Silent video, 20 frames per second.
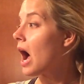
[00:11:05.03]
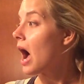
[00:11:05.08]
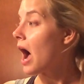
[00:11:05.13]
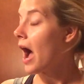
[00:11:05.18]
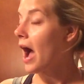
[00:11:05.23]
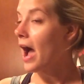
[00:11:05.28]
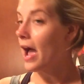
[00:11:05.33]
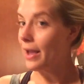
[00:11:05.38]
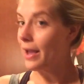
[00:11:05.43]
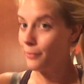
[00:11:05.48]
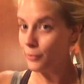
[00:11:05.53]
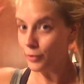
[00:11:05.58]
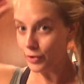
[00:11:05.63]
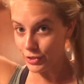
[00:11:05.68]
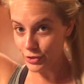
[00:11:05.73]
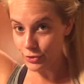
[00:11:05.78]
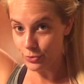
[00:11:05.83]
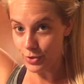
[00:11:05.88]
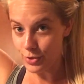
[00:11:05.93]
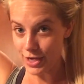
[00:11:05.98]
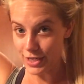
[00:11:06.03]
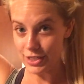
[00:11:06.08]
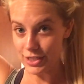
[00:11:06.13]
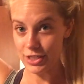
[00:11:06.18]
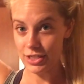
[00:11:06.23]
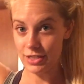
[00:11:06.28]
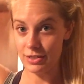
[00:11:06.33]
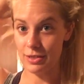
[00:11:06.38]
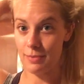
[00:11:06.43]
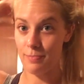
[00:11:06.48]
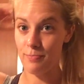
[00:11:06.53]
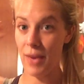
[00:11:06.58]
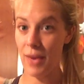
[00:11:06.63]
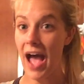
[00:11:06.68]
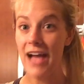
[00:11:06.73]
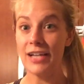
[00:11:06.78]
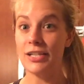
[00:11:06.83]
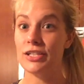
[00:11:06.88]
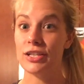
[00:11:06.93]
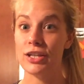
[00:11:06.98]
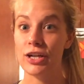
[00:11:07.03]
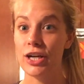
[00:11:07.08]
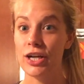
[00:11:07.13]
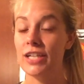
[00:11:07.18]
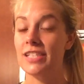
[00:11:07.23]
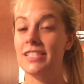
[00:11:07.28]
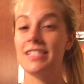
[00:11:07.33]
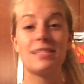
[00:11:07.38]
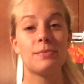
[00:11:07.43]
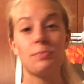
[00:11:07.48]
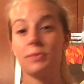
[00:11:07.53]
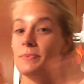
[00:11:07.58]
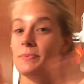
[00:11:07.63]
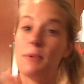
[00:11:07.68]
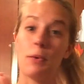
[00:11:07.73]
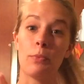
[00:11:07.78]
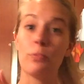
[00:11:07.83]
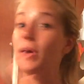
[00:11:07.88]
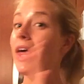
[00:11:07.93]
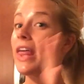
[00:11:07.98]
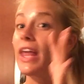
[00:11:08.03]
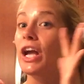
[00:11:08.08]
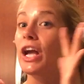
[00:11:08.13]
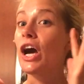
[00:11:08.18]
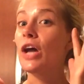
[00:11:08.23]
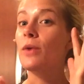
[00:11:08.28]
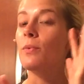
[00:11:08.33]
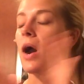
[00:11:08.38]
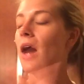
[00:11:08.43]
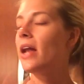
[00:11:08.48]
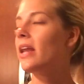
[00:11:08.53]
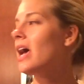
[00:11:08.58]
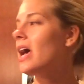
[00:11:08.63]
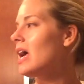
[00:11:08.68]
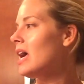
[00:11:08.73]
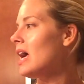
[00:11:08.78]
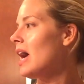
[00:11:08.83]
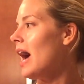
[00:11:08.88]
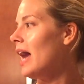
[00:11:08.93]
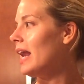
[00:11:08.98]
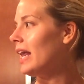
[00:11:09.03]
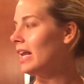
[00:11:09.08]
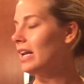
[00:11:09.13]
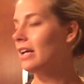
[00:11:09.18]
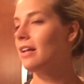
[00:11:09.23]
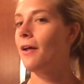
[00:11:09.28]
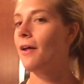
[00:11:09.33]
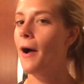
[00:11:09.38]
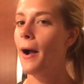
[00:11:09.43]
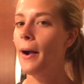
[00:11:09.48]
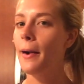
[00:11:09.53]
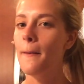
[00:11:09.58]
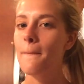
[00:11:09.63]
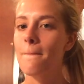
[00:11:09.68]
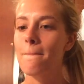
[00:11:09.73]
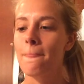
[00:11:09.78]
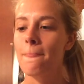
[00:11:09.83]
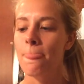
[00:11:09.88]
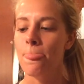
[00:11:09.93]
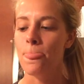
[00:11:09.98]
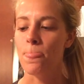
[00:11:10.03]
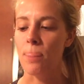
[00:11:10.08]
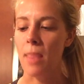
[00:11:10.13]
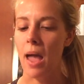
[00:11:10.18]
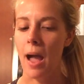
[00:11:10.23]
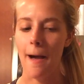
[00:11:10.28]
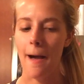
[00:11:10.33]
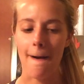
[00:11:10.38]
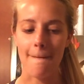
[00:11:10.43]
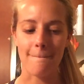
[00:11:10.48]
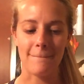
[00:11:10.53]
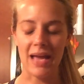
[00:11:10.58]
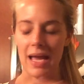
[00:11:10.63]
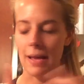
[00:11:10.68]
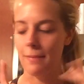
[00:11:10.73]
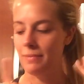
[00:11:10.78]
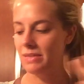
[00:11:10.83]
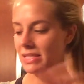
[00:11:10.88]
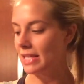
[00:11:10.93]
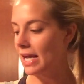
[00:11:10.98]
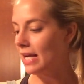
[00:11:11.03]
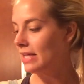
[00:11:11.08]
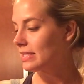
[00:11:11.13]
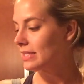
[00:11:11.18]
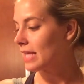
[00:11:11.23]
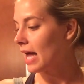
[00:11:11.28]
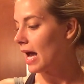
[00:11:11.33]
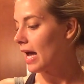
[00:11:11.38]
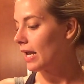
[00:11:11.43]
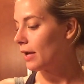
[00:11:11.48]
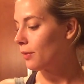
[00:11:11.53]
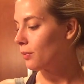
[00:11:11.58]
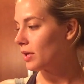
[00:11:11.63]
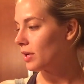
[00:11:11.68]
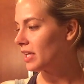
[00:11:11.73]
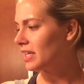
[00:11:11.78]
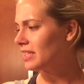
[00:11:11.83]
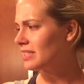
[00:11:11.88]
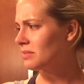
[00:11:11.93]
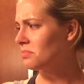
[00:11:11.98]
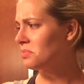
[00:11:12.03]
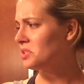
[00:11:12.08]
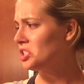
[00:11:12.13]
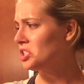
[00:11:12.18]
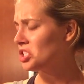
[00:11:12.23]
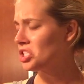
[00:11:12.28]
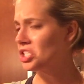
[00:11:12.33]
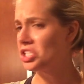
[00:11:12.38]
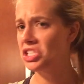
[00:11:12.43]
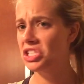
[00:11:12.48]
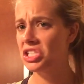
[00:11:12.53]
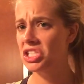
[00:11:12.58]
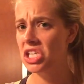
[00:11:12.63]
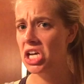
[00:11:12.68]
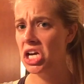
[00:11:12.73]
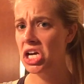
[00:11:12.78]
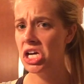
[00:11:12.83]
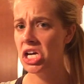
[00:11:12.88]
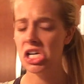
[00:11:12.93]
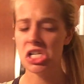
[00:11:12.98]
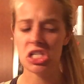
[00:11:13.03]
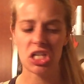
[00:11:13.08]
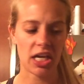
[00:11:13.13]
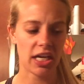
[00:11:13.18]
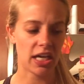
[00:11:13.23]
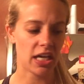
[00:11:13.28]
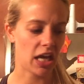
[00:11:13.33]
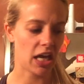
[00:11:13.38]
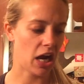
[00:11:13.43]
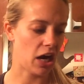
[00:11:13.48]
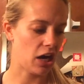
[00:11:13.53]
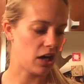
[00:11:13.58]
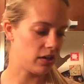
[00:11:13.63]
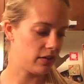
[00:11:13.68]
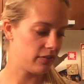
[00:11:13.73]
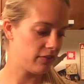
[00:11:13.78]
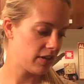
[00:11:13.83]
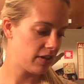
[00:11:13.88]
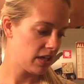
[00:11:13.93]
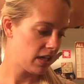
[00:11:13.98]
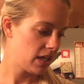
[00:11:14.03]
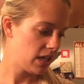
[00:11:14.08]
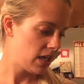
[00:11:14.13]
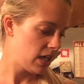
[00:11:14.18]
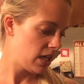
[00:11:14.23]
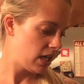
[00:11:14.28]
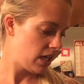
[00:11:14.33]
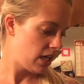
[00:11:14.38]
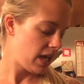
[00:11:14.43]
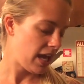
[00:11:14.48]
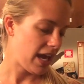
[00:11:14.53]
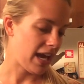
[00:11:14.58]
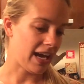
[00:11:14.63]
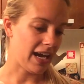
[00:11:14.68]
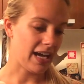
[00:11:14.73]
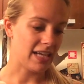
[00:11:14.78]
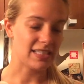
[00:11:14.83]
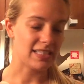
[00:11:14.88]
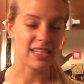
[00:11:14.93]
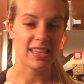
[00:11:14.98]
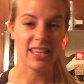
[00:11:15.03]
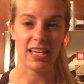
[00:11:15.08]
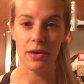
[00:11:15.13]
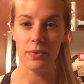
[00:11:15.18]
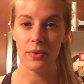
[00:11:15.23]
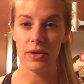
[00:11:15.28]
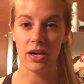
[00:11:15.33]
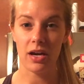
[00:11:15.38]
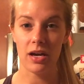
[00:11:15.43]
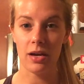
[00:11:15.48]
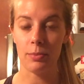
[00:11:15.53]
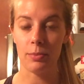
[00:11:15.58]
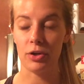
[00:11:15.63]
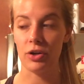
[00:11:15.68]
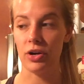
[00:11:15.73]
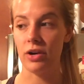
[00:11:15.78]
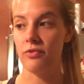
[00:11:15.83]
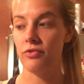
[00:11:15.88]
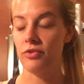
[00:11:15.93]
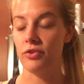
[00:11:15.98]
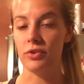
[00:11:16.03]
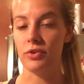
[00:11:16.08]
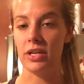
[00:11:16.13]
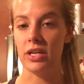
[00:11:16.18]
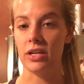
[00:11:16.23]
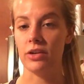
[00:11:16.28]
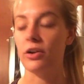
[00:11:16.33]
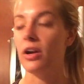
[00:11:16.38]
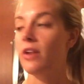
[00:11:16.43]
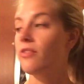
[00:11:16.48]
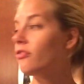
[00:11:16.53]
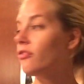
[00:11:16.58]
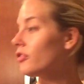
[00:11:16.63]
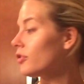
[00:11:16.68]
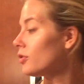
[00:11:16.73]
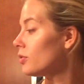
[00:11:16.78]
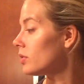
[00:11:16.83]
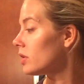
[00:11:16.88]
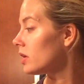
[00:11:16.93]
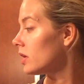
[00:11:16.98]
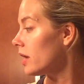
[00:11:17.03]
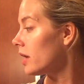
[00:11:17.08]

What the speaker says: I'm going to watch The Bachelor, because it's supposed to be a really good one, at 8 o'clock. And besides that, I want to get some dishes taken care of. And I think I want to cut up a grapefruit and eat a grapefruit.